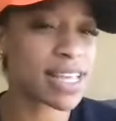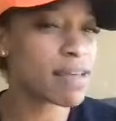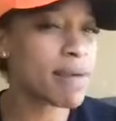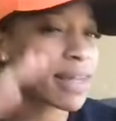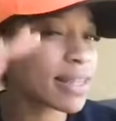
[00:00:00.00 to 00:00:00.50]
Think
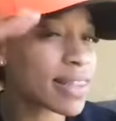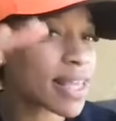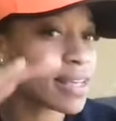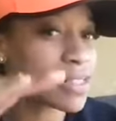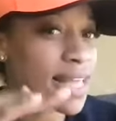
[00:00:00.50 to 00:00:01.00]
about the
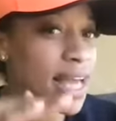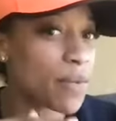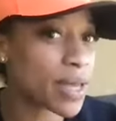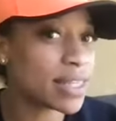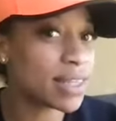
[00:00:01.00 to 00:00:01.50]
things that
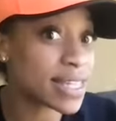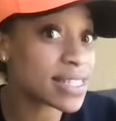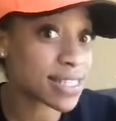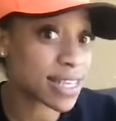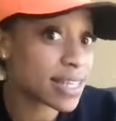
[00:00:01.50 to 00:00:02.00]
we
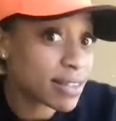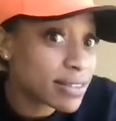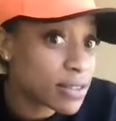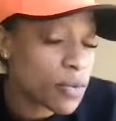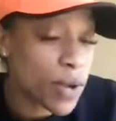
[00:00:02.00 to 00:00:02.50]
listed
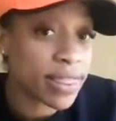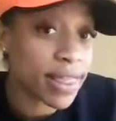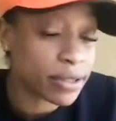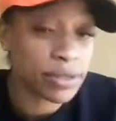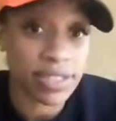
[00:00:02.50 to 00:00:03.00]
with
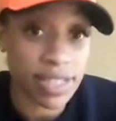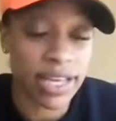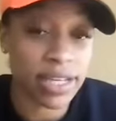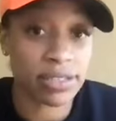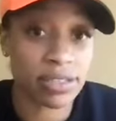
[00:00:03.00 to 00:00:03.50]
those
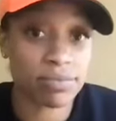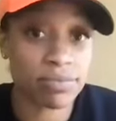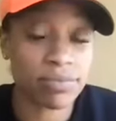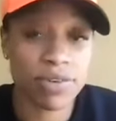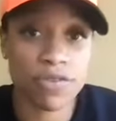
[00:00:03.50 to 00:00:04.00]
things.
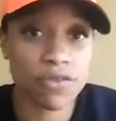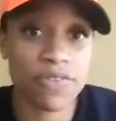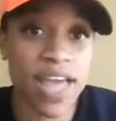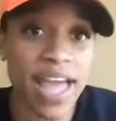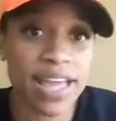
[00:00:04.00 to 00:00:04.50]
For
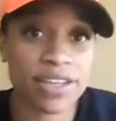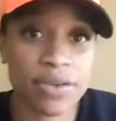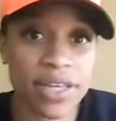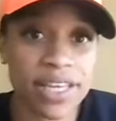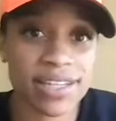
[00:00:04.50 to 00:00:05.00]
fat,
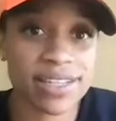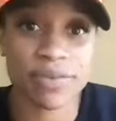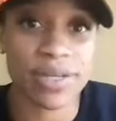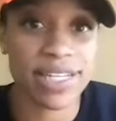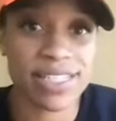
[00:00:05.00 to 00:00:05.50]
we
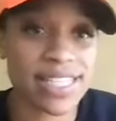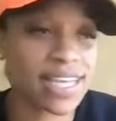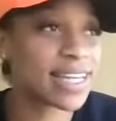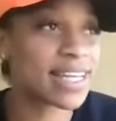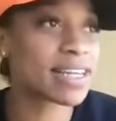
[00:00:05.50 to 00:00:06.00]
didn't
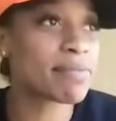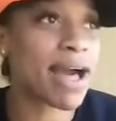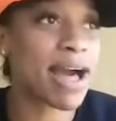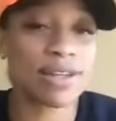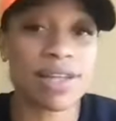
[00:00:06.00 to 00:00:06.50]
say nothing
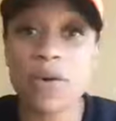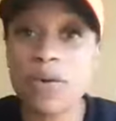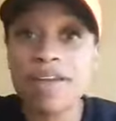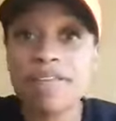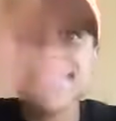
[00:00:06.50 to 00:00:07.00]
about
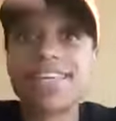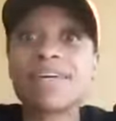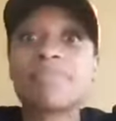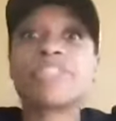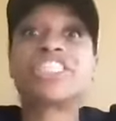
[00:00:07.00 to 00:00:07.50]
load everything
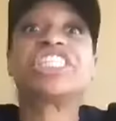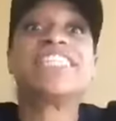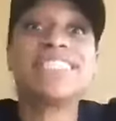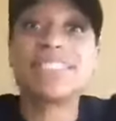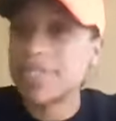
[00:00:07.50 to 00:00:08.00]
up with
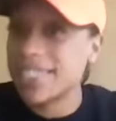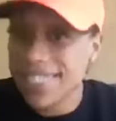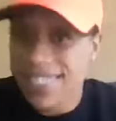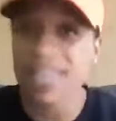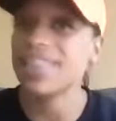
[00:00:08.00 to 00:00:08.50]
cheese. We
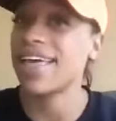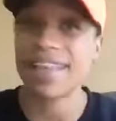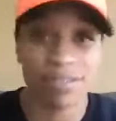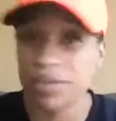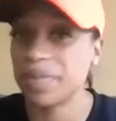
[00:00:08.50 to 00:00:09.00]
didn't say
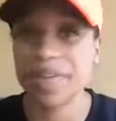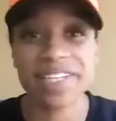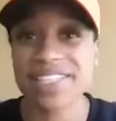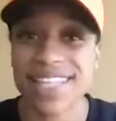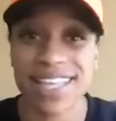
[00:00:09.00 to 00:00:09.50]
that. We
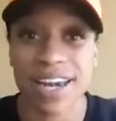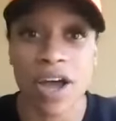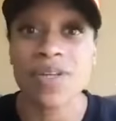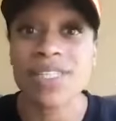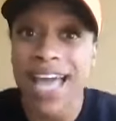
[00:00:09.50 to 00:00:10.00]
didn't say that at
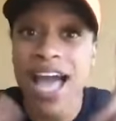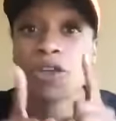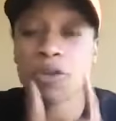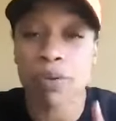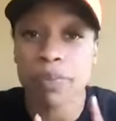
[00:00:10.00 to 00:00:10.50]
all. We said how
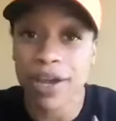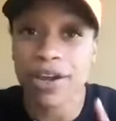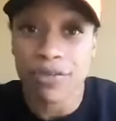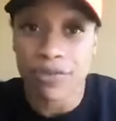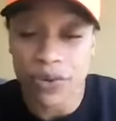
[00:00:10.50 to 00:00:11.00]
you prepare
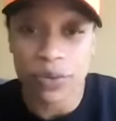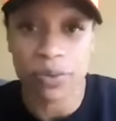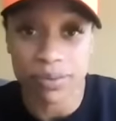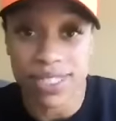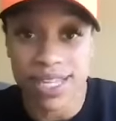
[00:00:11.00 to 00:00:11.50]
your
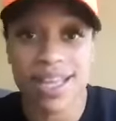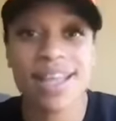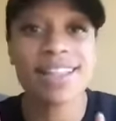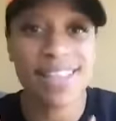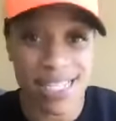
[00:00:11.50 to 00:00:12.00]
foods.
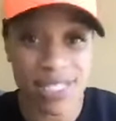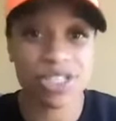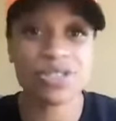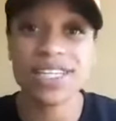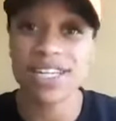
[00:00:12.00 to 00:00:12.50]
That's
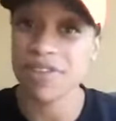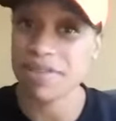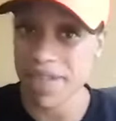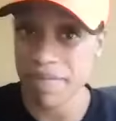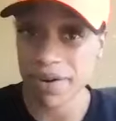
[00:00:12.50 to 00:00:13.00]
what you need to
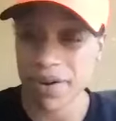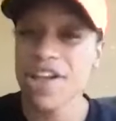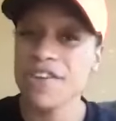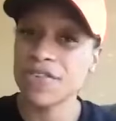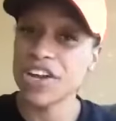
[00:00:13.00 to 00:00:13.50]
remember
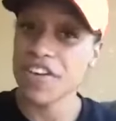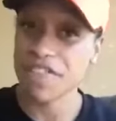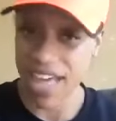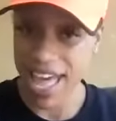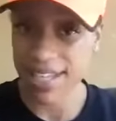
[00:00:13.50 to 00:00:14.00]
for your
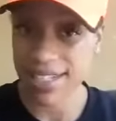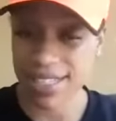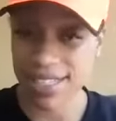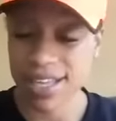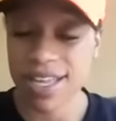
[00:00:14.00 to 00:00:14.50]

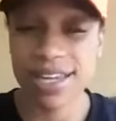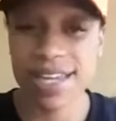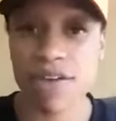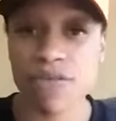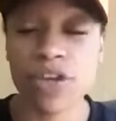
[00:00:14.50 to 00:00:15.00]
fats.
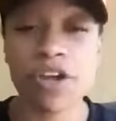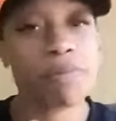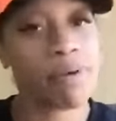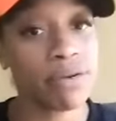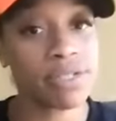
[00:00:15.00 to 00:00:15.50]
Now, for your
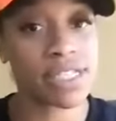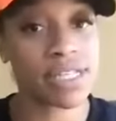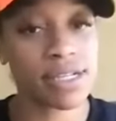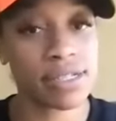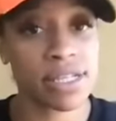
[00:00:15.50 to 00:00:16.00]

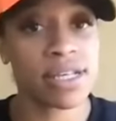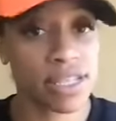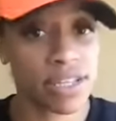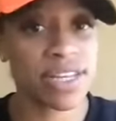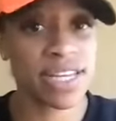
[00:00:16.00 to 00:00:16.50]
proteins,
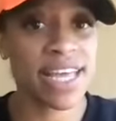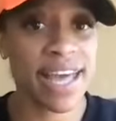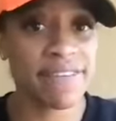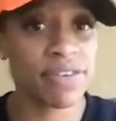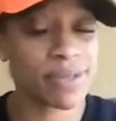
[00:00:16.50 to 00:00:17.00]
you need to
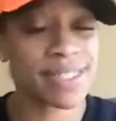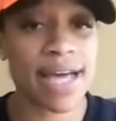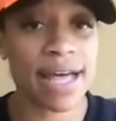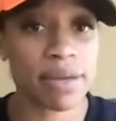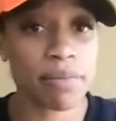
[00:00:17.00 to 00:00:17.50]
have you a
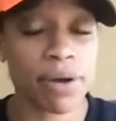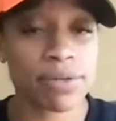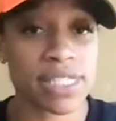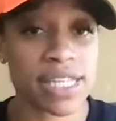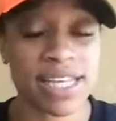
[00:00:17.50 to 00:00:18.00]
solid
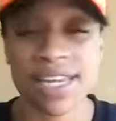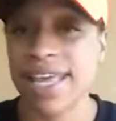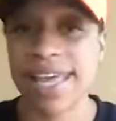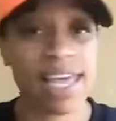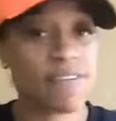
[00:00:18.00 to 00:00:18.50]
protein.
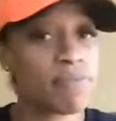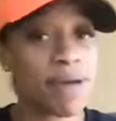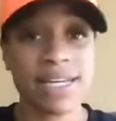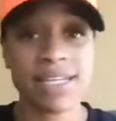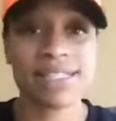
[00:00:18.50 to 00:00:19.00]

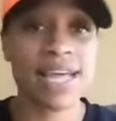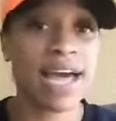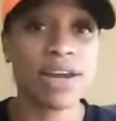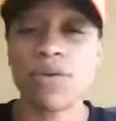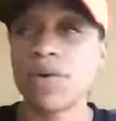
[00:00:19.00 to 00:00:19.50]
Everybody's
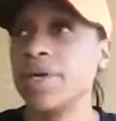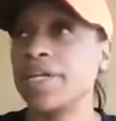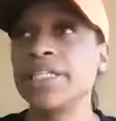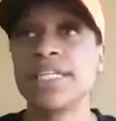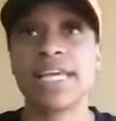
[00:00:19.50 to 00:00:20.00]
not
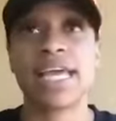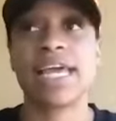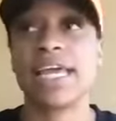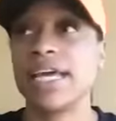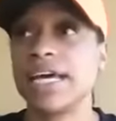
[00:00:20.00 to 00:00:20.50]
on
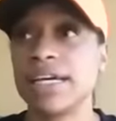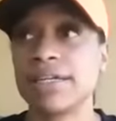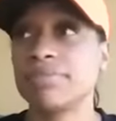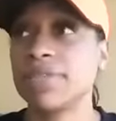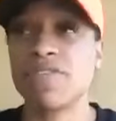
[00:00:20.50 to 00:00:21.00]

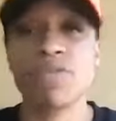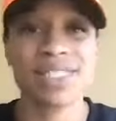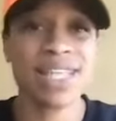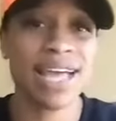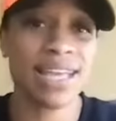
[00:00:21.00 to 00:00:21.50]

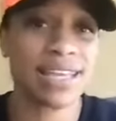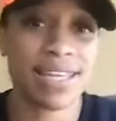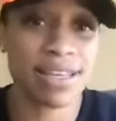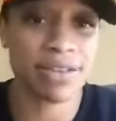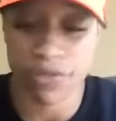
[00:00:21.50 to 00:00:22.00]
everyone's not
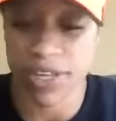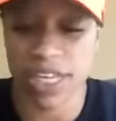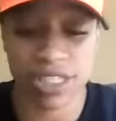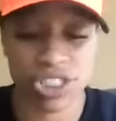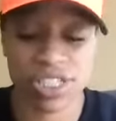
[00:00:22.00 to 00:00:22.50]
eating
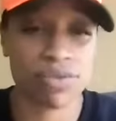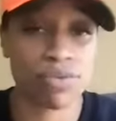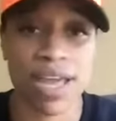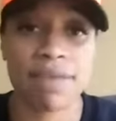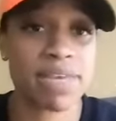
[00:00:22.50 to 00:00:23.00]
fish and
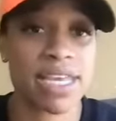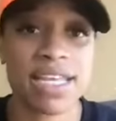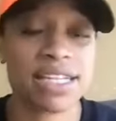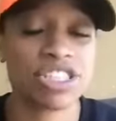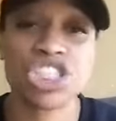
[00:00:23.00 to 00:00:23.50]
red
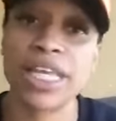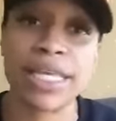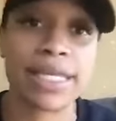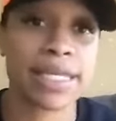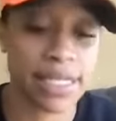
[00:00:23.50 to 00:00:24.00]
meat and
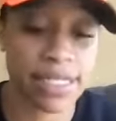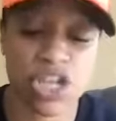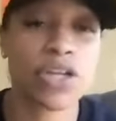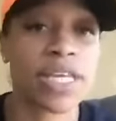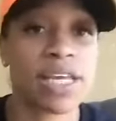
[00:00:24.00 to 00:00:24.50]
chicken and
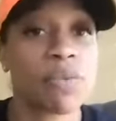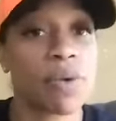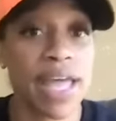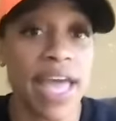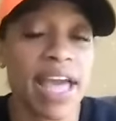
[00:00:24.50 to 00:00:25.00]
turkey and
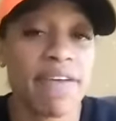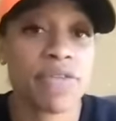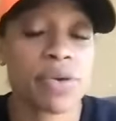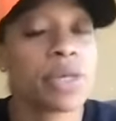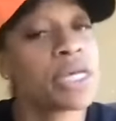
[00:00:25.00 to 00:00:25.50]
what have
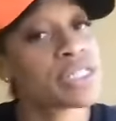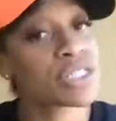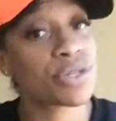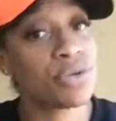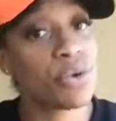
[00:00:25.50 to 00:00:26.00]
you.
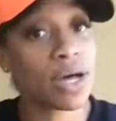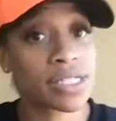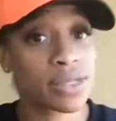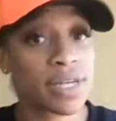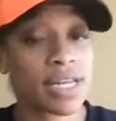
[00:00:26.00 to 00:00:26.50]
So you
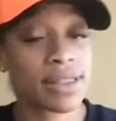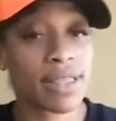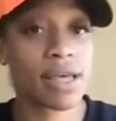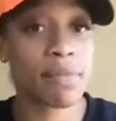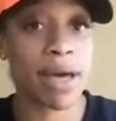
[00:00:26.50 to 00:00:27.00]
also need to
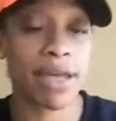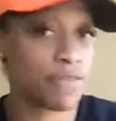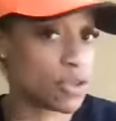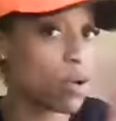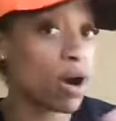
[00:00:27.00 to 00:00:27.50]
think about,
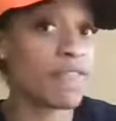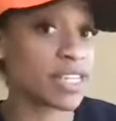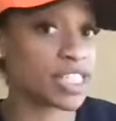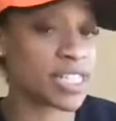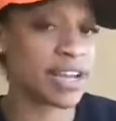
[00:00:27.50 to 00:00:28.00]
if you are
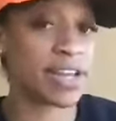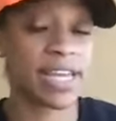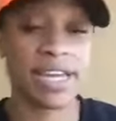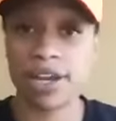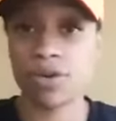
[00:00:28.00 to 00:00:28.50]

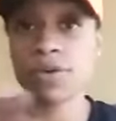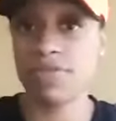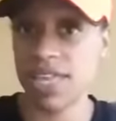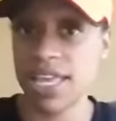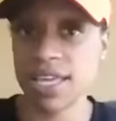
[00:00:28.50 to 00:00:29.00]
vegetarian and or
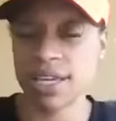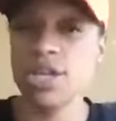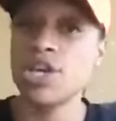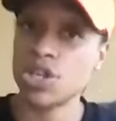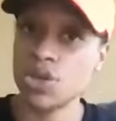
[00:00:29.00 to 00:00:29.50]
vegan,
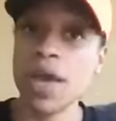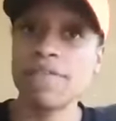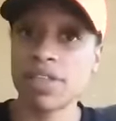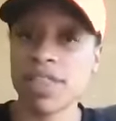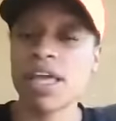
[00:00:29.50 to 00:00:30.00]
you
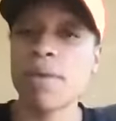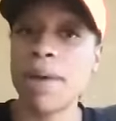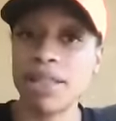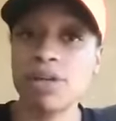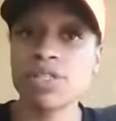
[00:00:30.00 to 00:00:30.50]
have to think
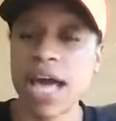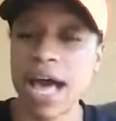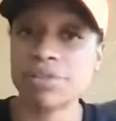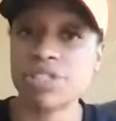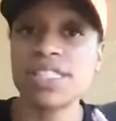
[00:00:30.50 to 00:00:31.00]
about those
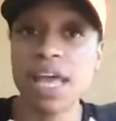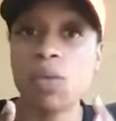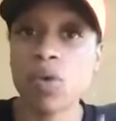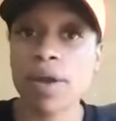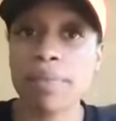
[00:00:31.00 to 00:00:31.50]
options that
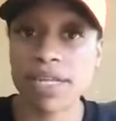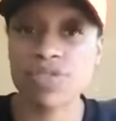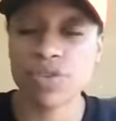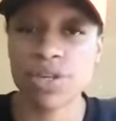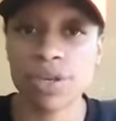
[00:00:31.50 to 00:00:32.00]
work
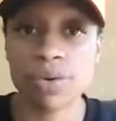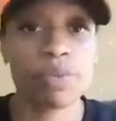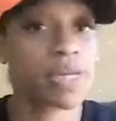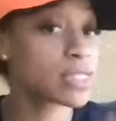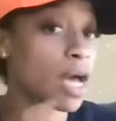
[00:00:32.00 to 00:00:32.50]
best for you. And
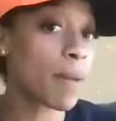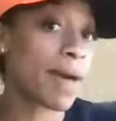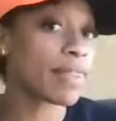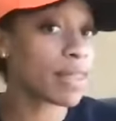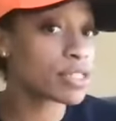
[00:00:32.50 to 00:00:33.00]
we can talk
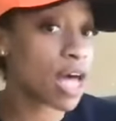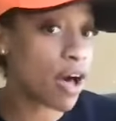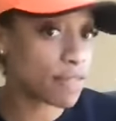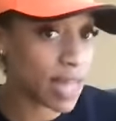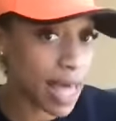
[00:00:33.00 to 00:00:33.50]
about those
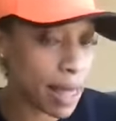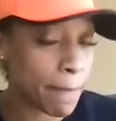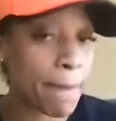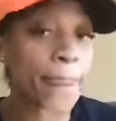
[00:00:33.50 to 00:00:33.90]
offline.